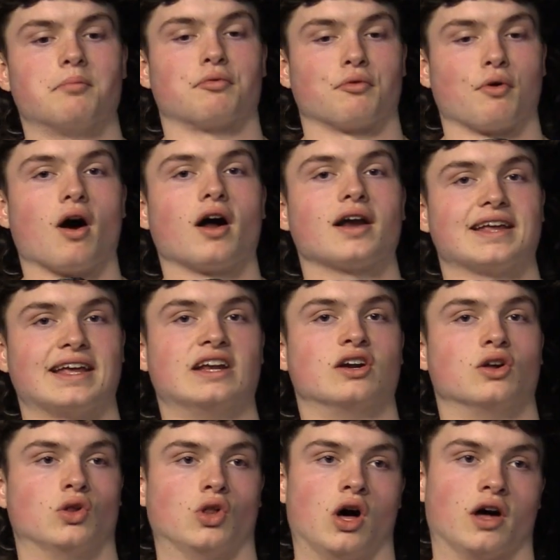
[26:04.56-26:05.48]
brought
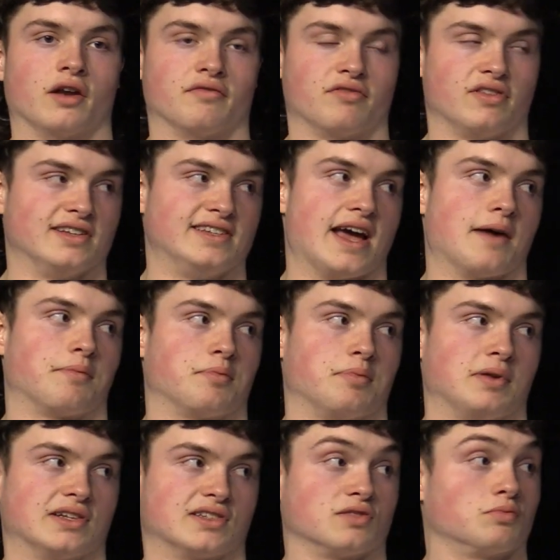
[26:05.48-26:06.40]
in a lot of the depth
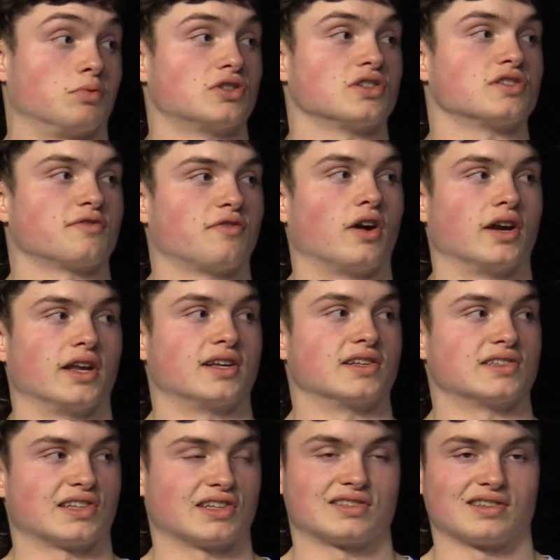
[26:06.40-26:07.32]
pieces, which is funny
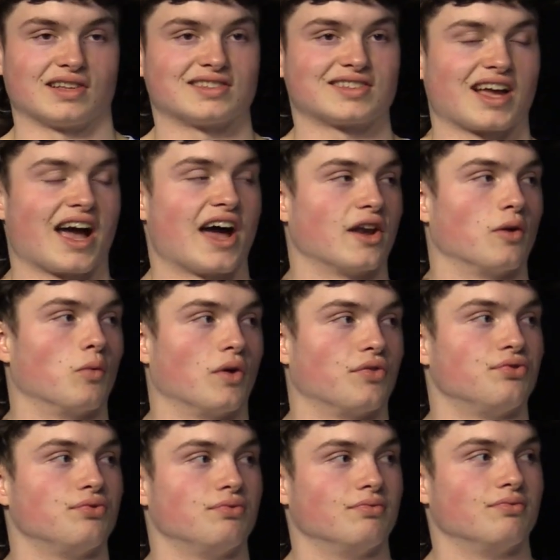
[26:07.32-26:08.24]
because that's, that's kind of
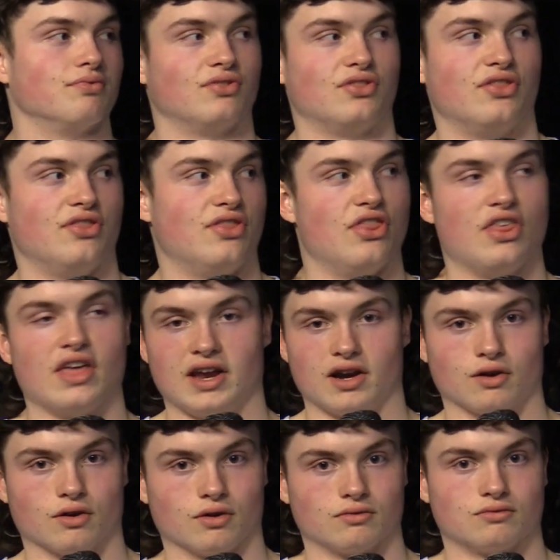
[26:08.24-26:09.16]
what
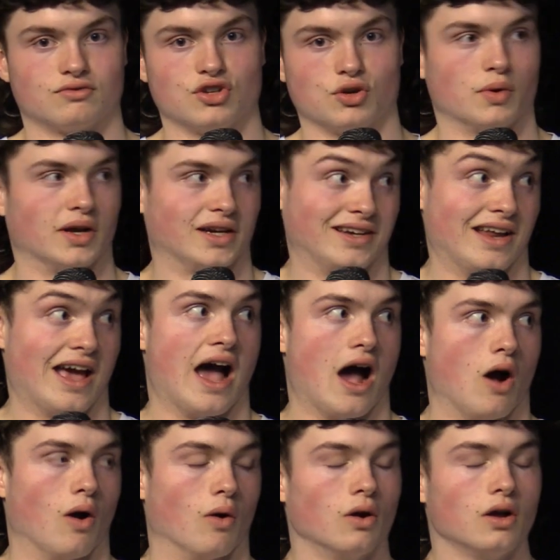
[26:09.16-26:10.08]
they're doing
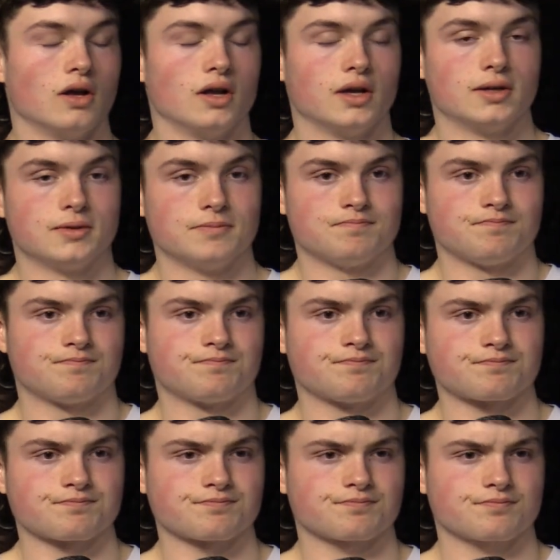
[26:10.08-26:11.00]
now. Yeah.
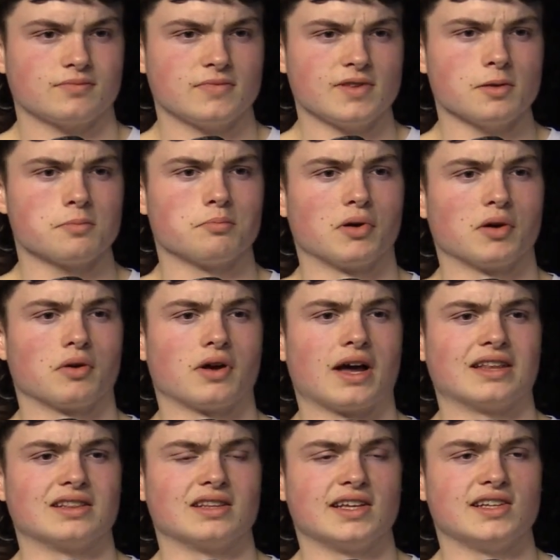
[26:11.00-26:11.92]
But
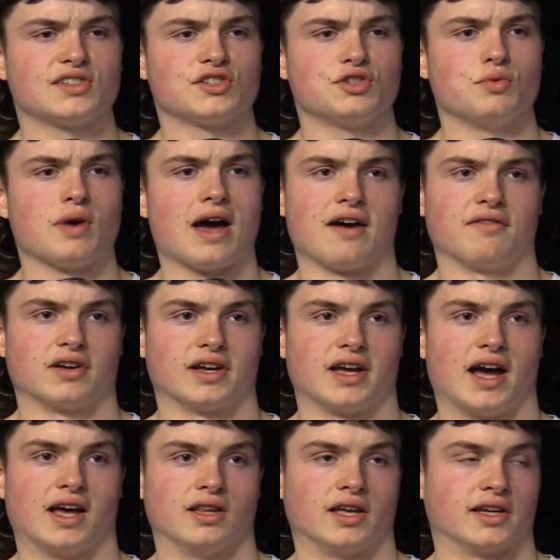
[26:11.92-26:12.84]
at least you have a
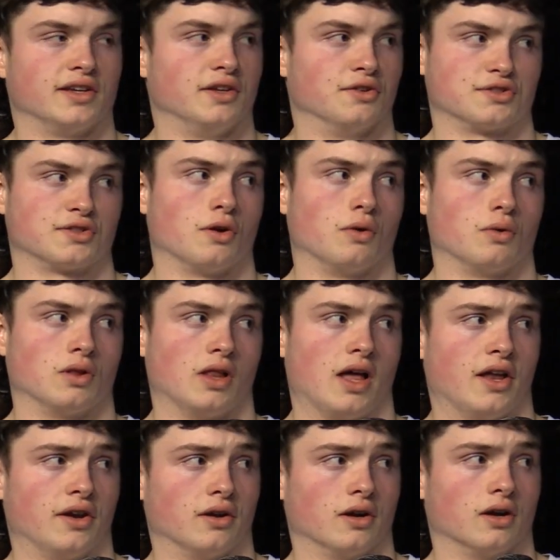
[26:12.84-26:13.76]
guy like Niels
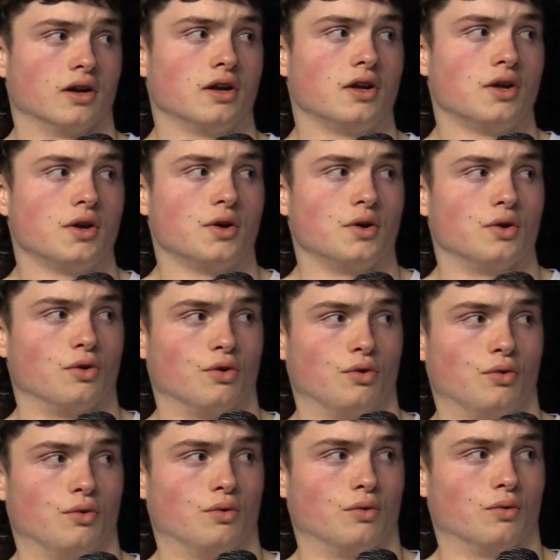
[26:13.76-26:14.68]
Hoglander,
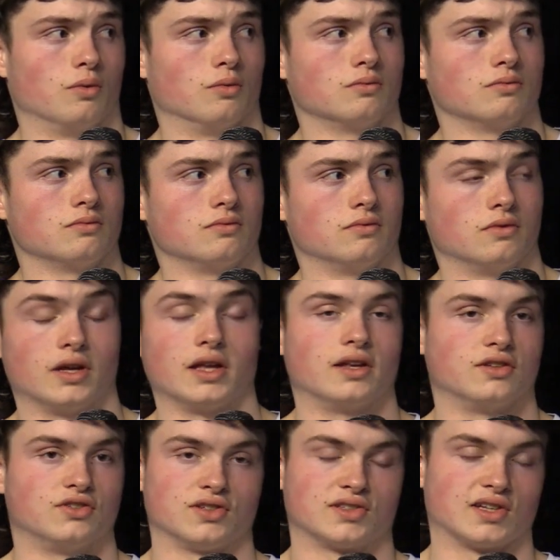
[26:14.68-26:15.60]
who, uh,
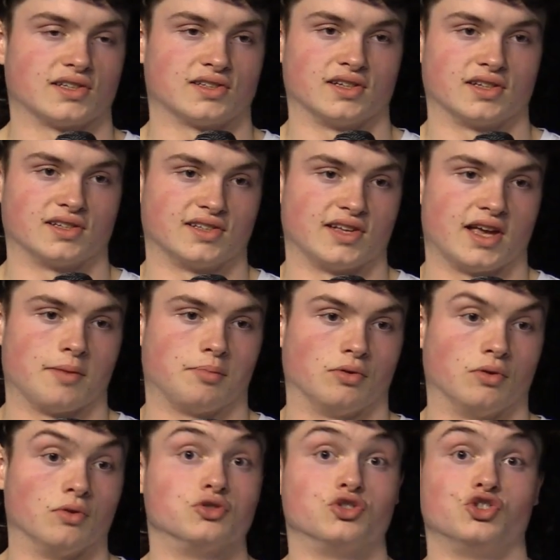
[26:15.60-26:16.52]
just as an
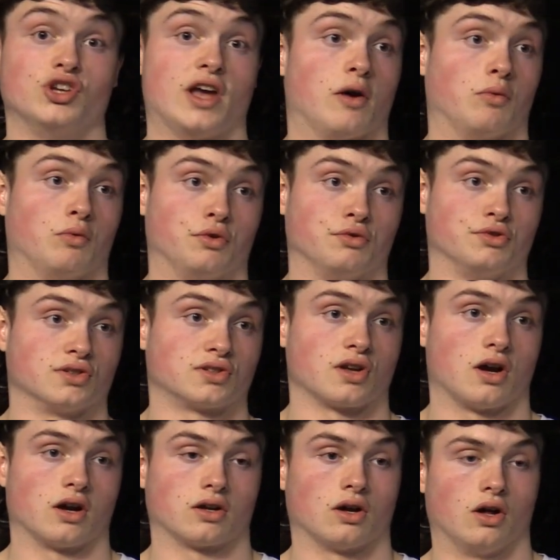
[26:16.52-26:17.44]
example, Jet Wu
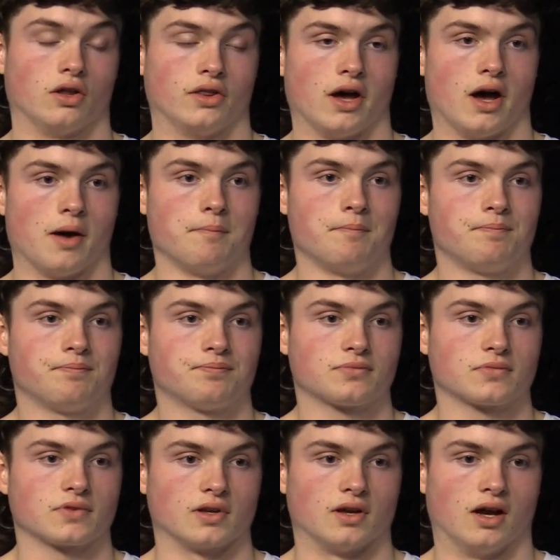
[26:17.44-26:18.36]
just got called up
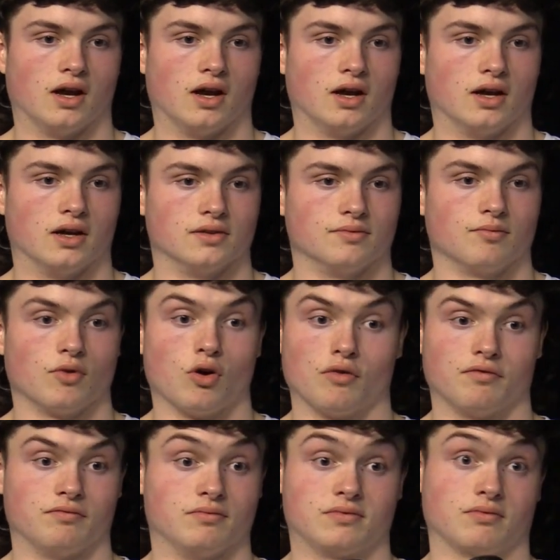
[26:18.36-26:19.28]
uh,
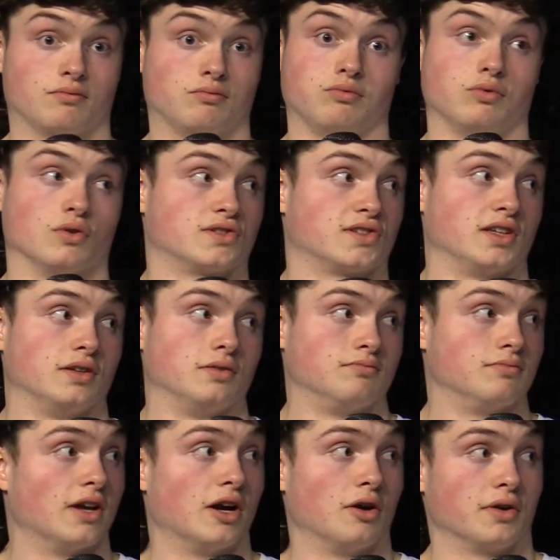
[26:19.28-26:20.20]
hope, we'll
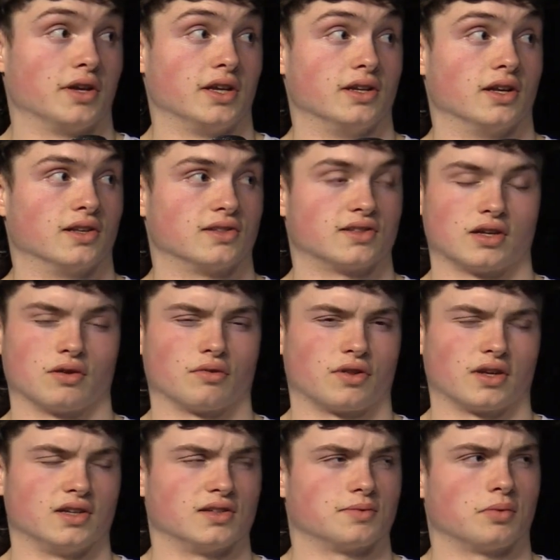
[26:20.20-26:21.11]
see how he does. I
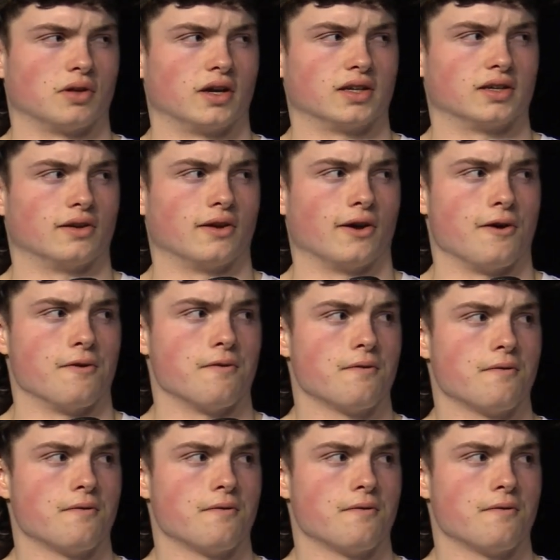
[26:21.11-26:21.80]
don't think he's playing tonight.